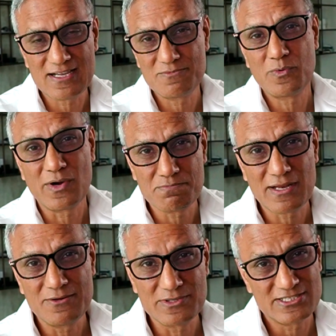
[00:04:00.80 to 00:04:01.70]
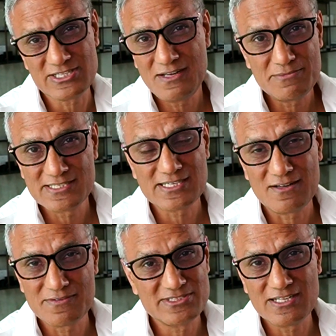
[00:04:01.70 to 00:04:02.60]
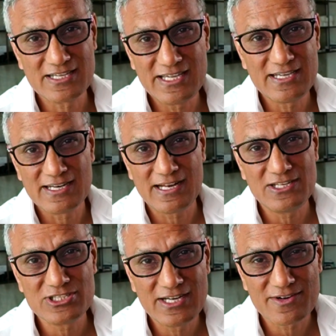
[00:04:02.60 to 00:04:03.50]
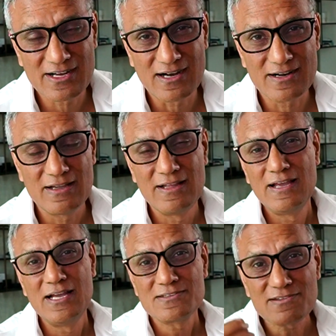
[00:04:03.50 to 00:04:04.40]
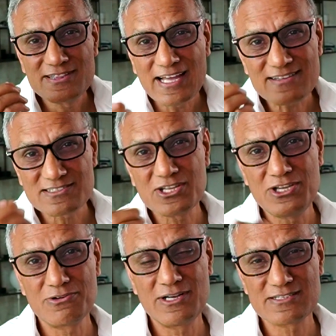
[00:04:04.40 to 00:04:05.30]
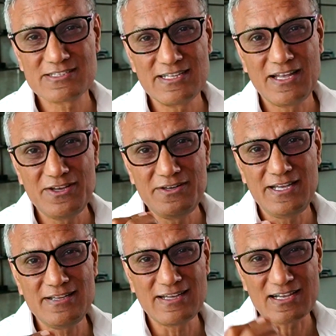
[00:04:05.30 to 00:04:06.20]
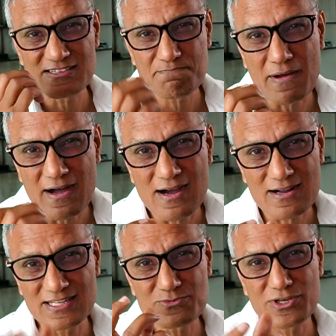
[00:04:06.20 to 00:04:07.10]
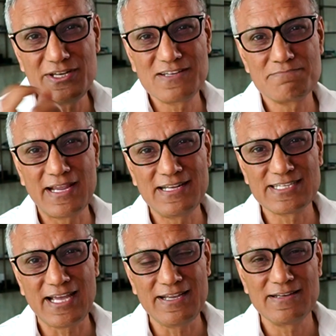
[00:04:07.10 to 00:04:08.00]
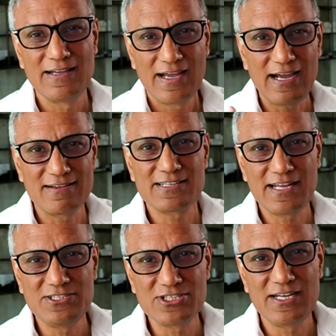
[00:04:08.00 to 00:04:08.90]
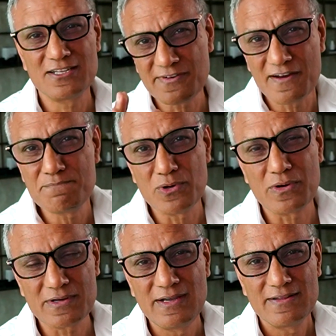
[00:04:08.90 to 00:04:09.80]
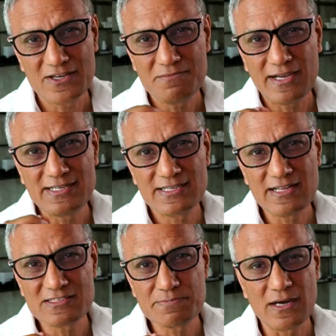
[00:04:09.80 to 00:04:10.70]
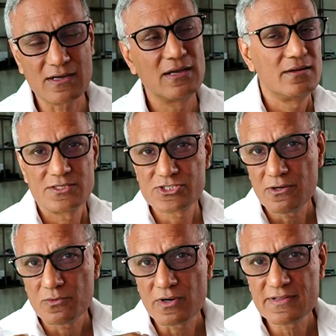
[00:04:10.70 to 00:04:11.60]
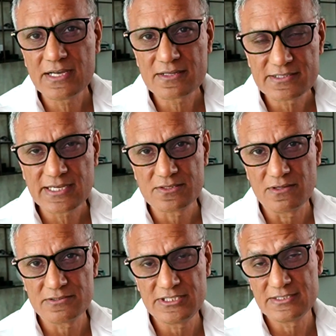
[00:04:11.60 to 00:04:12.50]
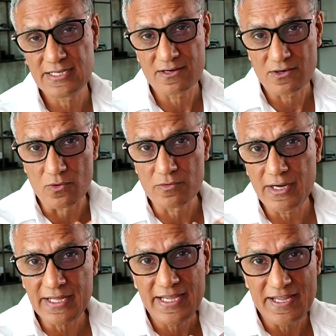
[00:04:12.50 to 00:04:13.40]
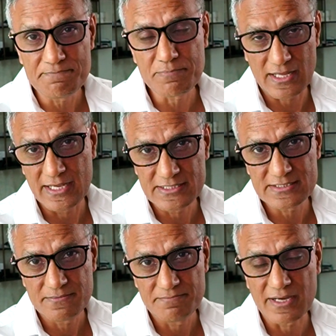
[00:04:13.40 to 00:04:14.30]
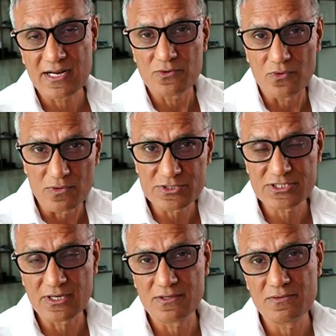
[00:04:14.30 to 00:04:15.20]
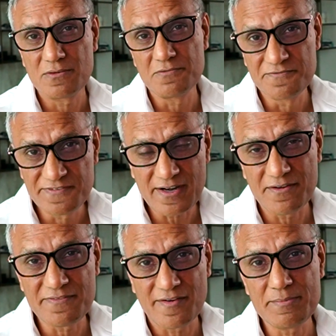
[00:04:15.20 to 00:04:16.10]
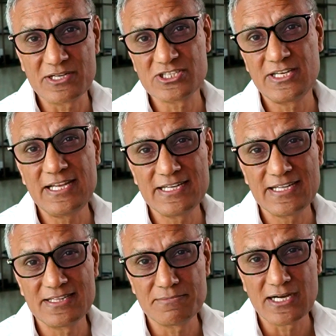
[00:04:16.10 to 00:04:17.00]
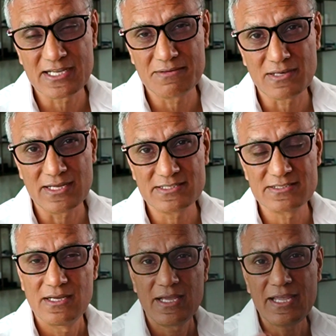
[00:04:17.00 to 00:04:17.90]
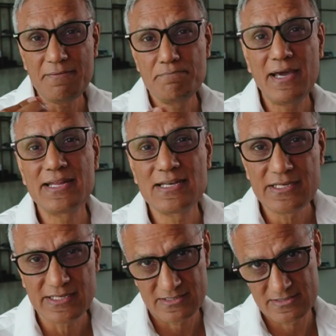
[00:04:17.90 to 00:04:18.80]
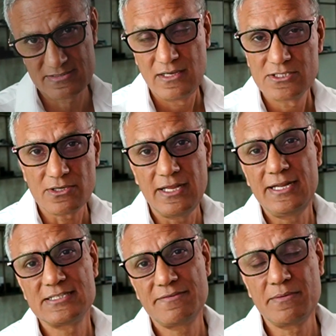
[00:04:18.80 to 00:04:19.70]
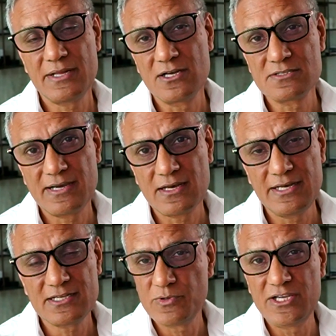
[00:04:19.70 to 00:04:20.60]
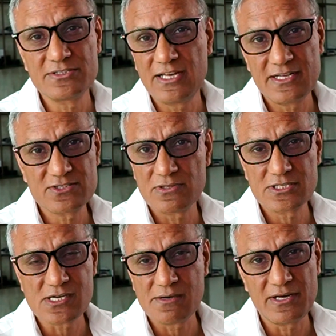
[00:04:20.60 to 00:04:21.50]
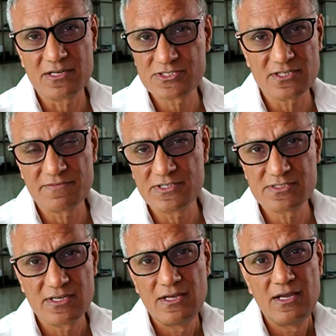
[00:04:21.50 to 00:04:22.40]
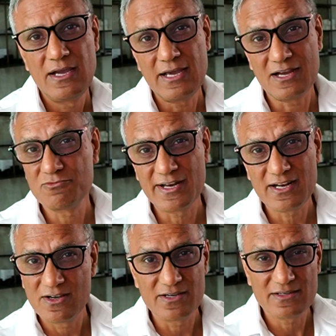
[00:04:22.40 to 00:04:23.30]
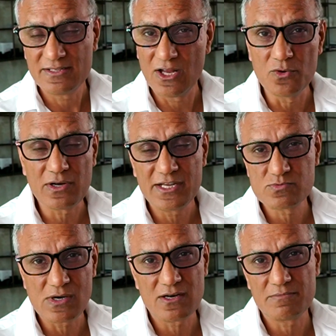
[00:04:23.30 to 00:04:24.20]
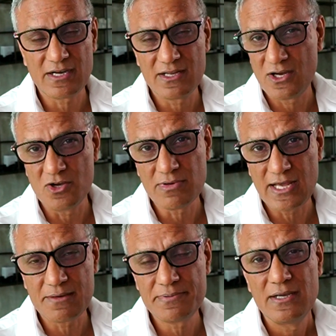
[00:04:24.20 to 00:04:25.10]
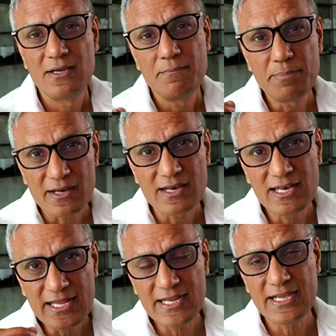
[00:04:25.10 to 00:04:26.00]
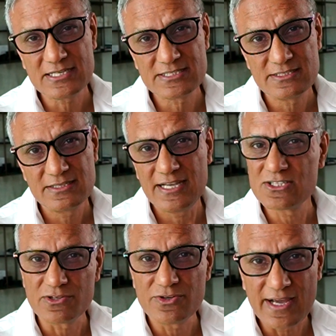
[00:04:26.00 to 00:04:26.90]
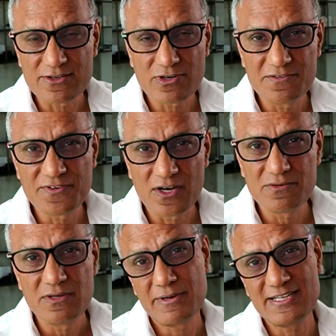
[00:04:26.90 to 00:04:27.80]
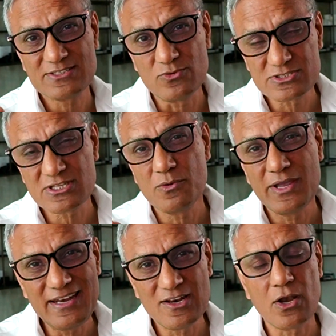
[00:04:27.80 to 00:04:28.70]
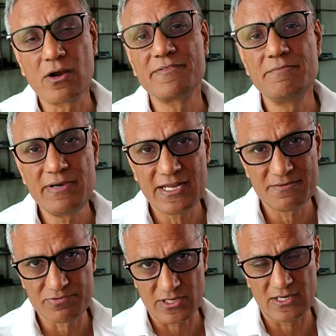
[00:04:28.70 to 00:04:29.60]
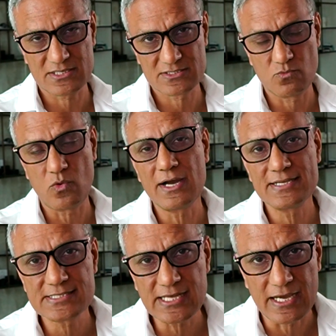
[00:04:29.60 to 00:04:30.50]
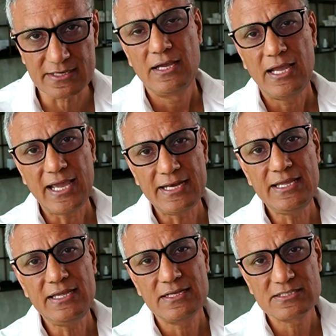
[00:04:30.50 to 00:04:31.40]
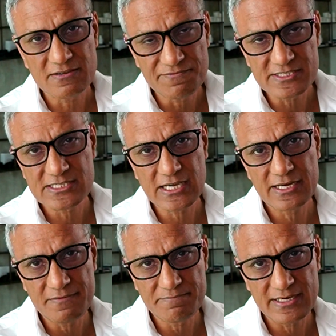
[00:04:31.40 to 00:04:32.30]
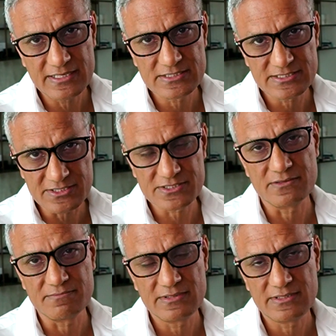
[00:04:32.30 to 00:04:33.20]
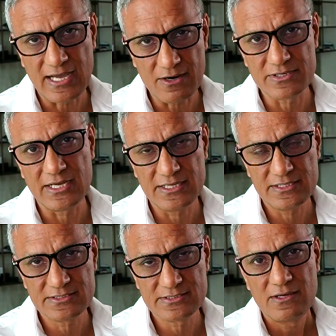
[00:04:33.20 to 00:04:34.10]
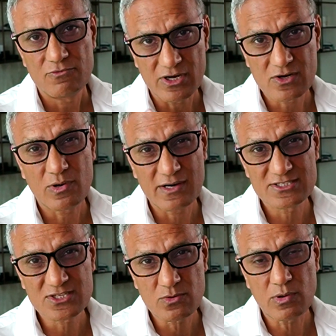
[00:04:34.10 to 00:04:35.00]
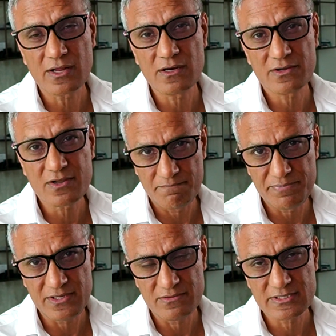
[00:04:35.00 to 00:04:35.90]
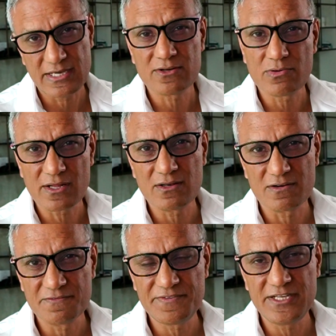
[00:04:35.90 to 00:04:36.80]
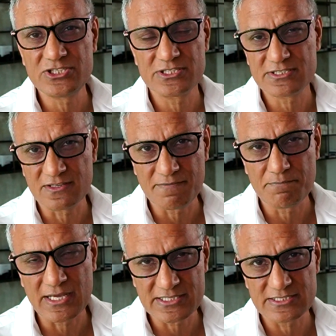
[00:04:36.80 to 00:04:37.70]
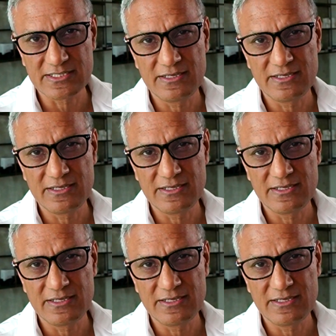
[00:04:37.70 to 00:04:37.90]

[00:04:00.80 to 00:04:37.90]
and we want to play with it. Certainly myself, I'm still a geek and an engineer at heart. So that's the curiosity that you need, that spark. That's what you need to maintain as an engineer. It's very important that you maintain that spark. So, what are the other technologies that are already in place but are also very, very much needed in the marketplace? Embedded Linux. So, Linux, everybody knows about Linux. We use Linux all the time in our servers and I have run it uh, locally as well on my home lab. But Linux is on your Android phone, but it's also in a lot of embedded products. Why is that? Any sophisticated embedded system nowadays requires quite a lot of compute and quite a lot of features and complexity.